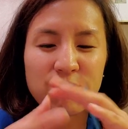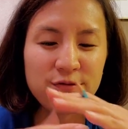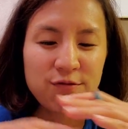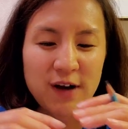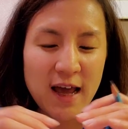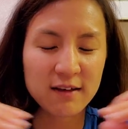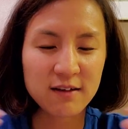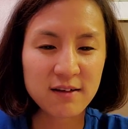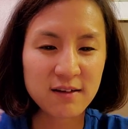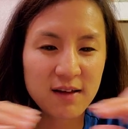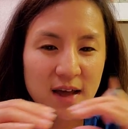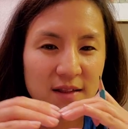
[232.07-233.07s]

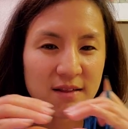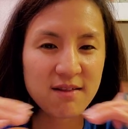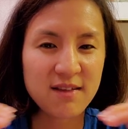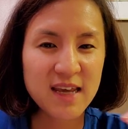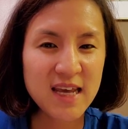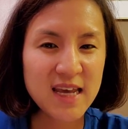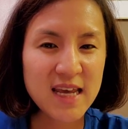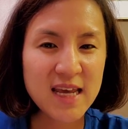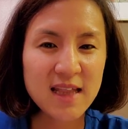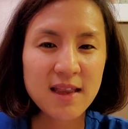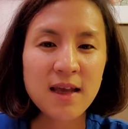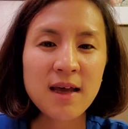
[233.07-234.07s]
flattened and
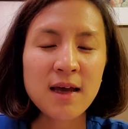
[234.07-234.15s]
thin,